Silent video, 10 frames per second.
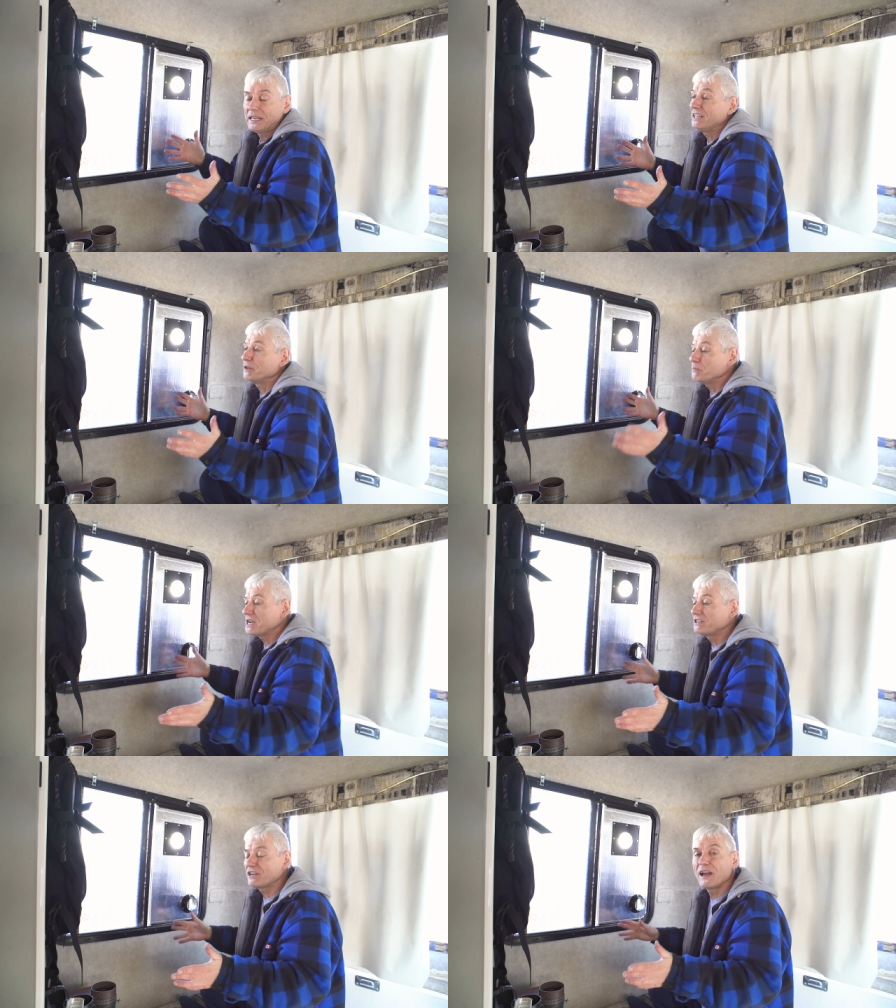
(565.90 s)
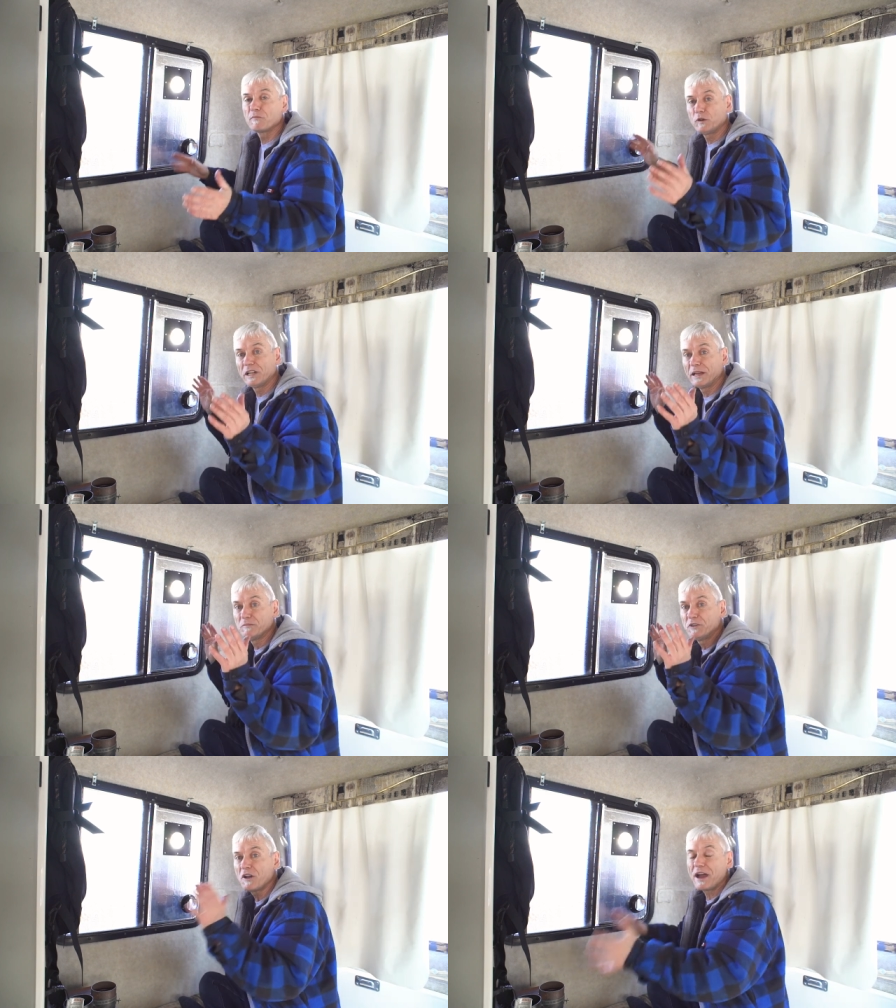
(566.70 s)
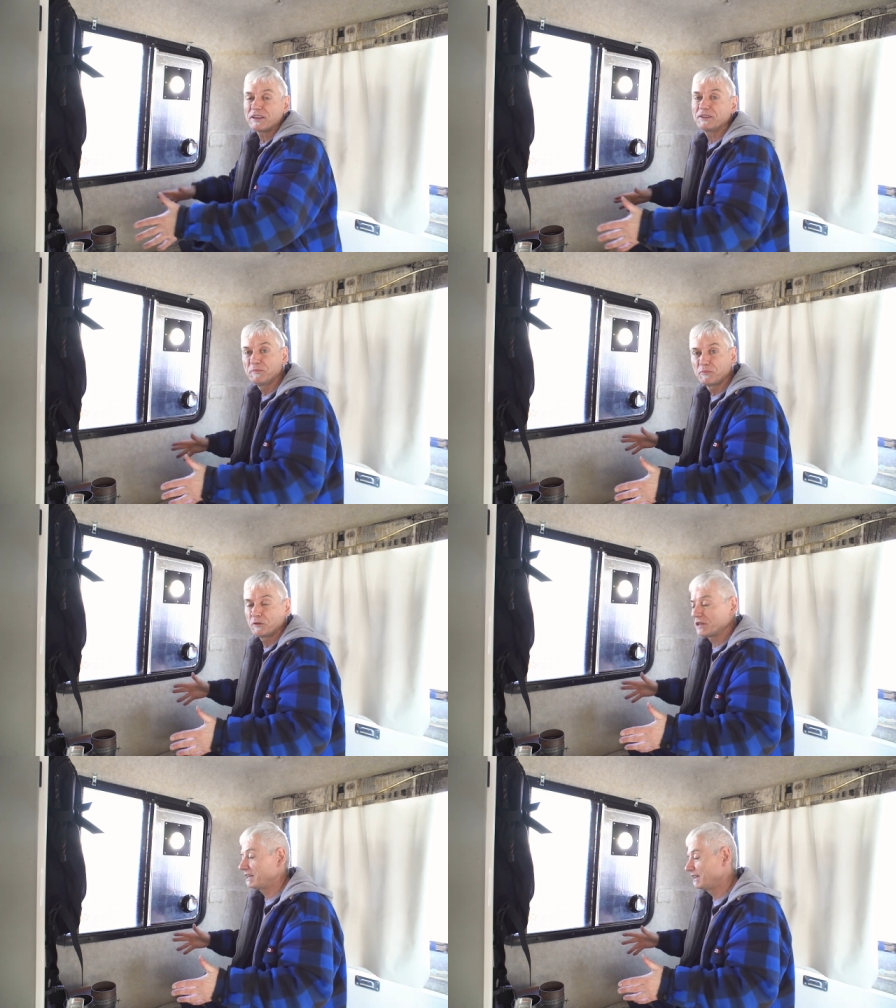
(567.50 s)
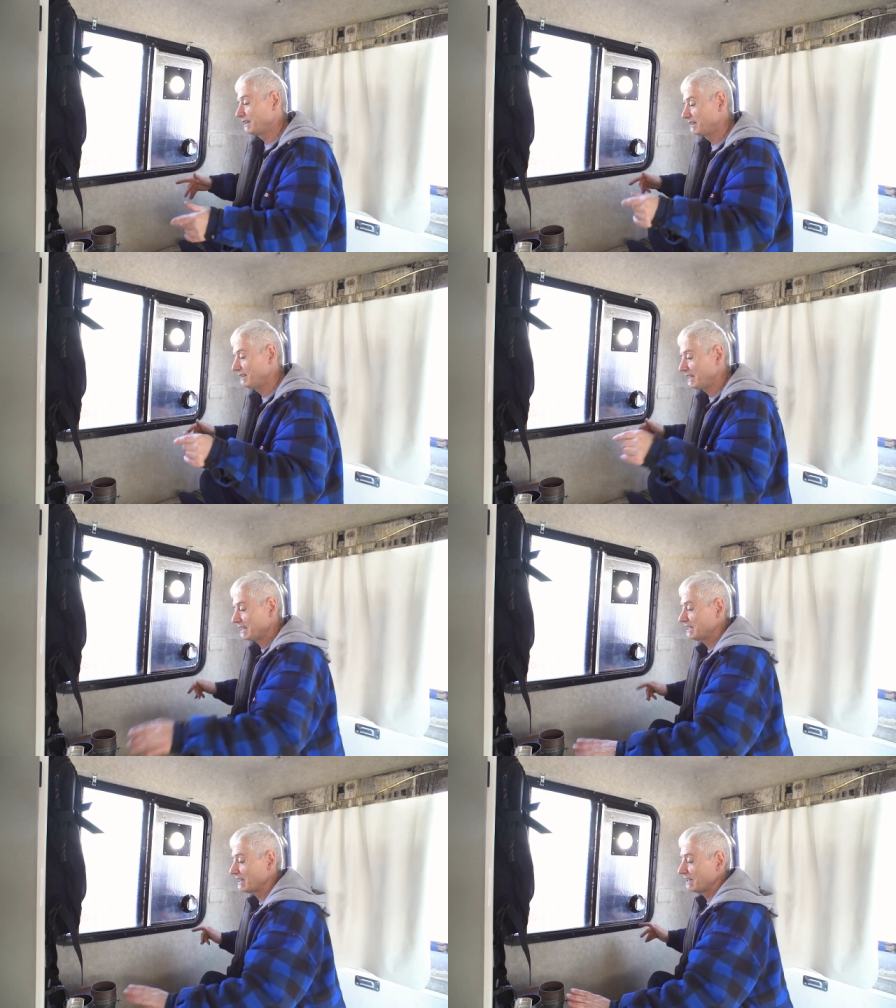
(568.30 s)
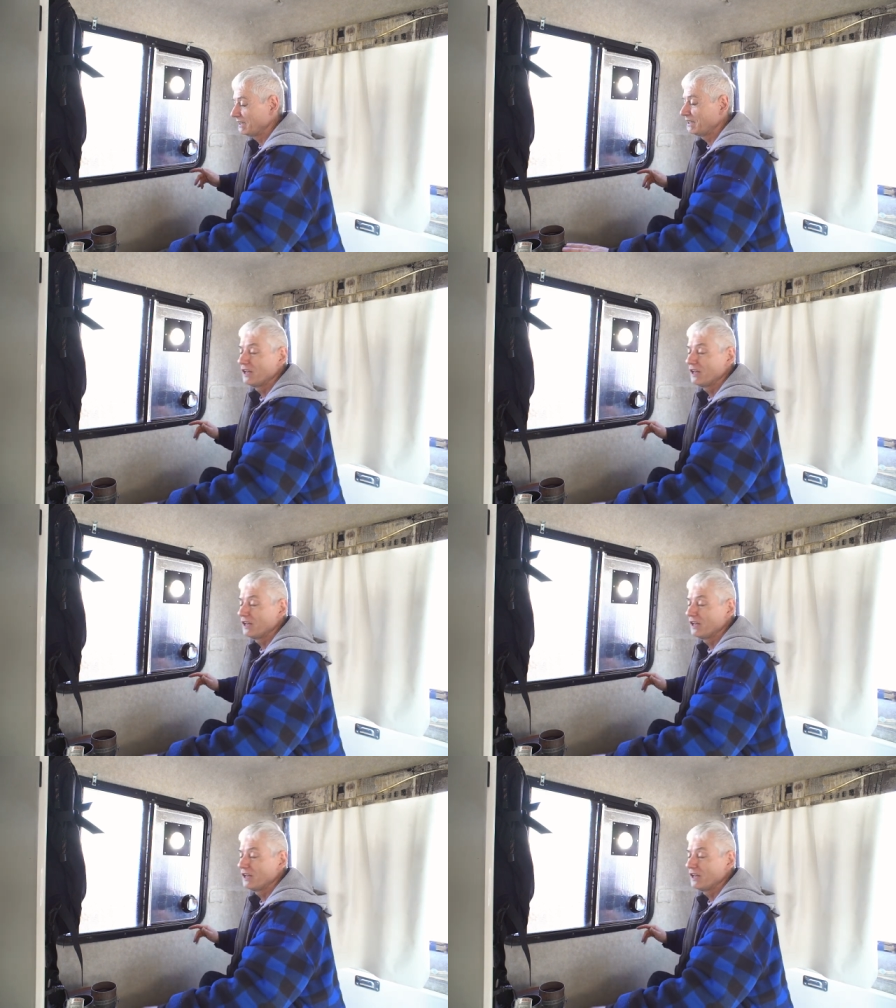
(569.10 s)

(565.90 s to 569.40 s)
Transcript: in the meantime, while I'm not putting the uh,